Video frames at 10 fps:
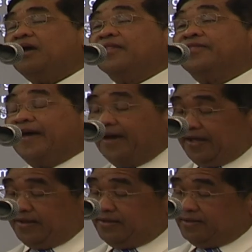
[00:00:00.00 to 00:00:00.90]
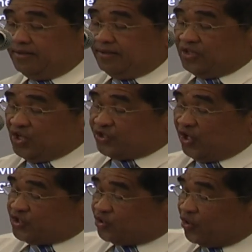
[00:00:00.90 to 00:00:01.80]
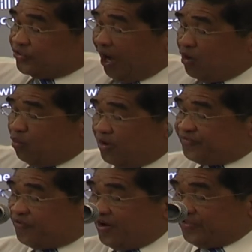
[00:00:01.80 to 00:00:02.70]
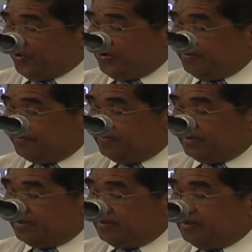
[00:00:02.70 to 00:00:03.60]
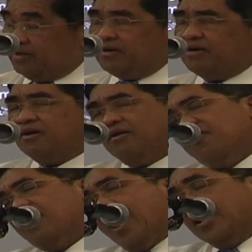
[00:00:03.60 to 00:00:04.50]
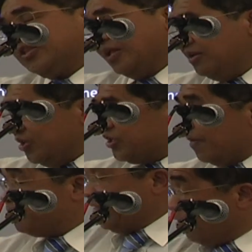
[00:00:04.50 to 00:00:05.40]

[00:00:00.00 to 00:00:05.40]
And then the church go downward further, a little step